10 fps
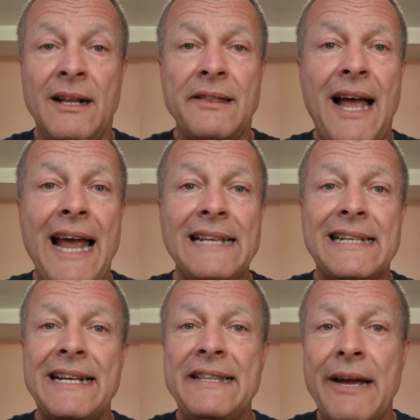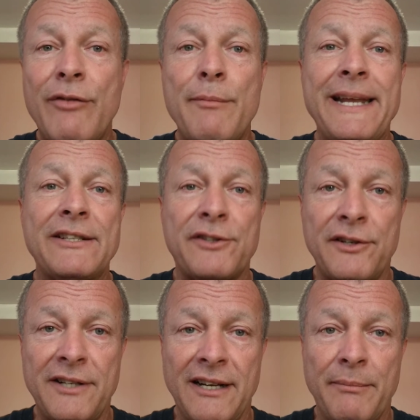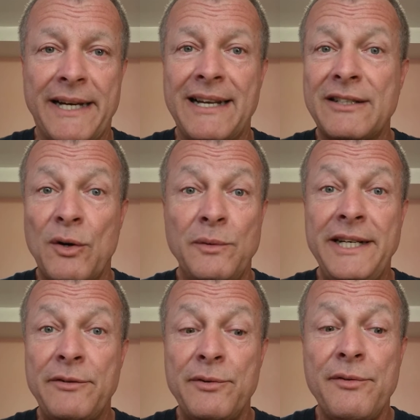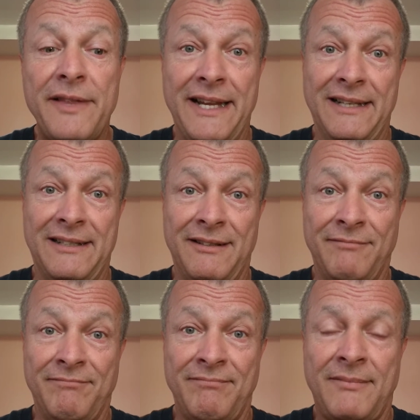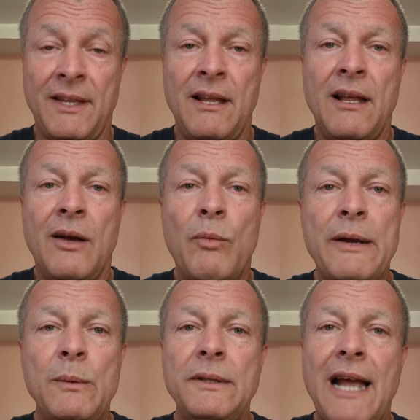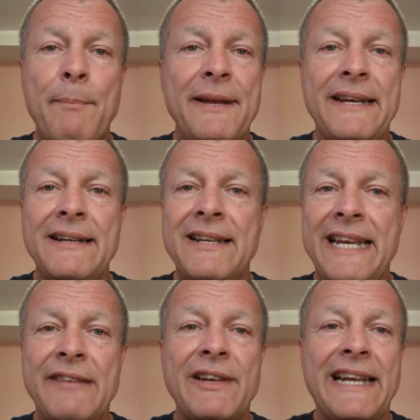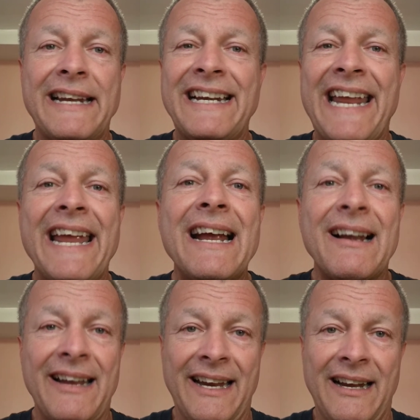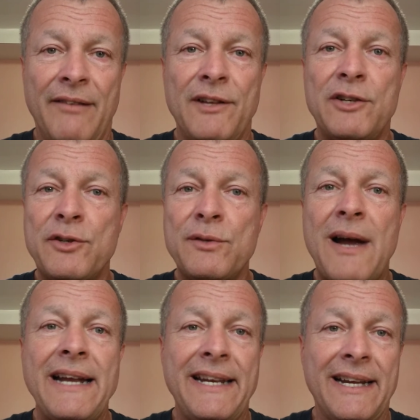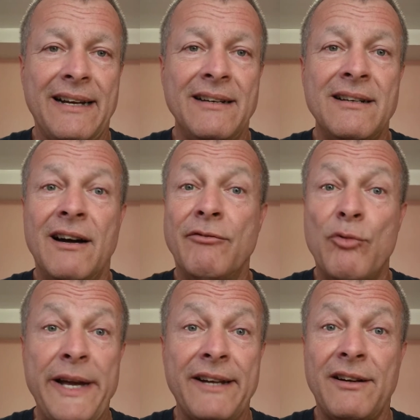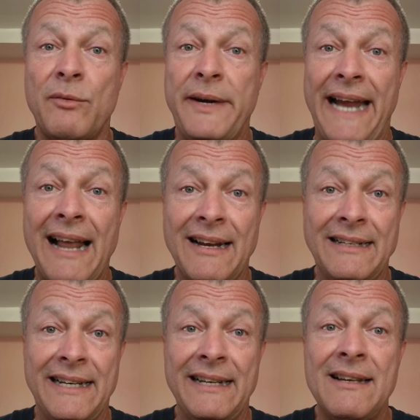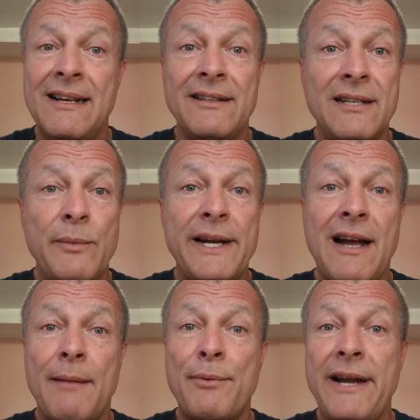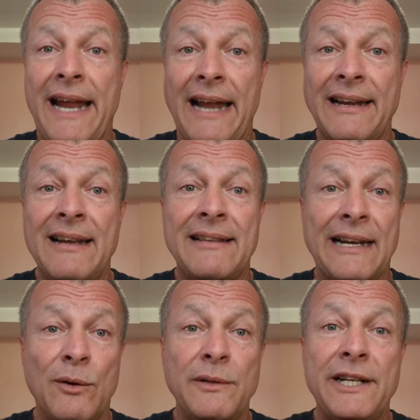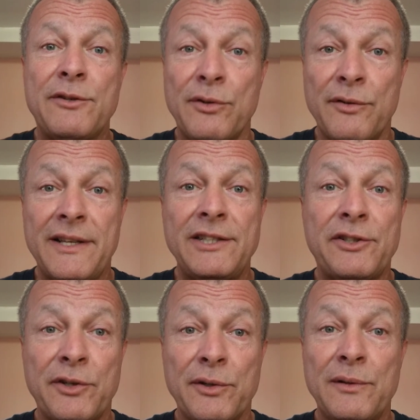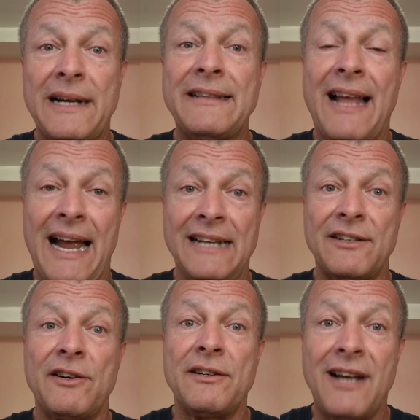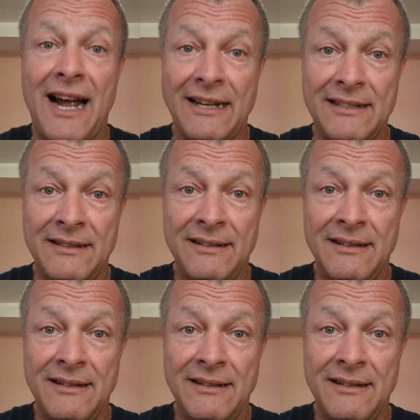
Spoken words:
Lies can never be certain because only truth is. We will not begin to even get an inkling of the true idea of real reality until we comprehend that only truth is true and lies are not.